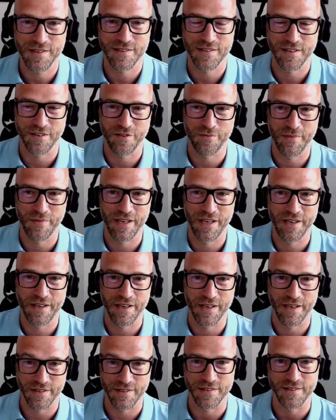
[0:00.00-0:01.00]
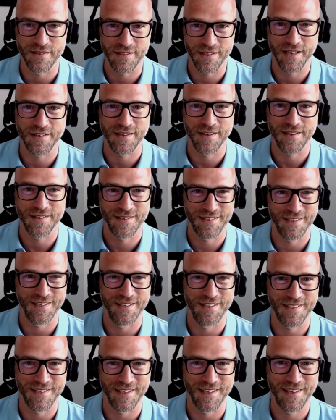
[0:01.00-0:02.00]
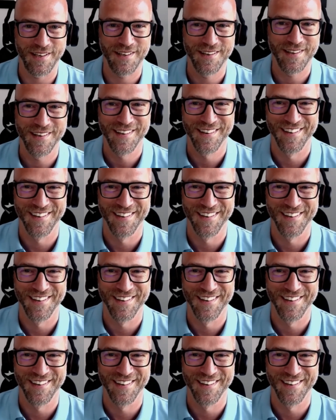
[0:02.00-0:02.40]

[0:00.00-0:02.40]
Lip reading: So for me, it's ZCC.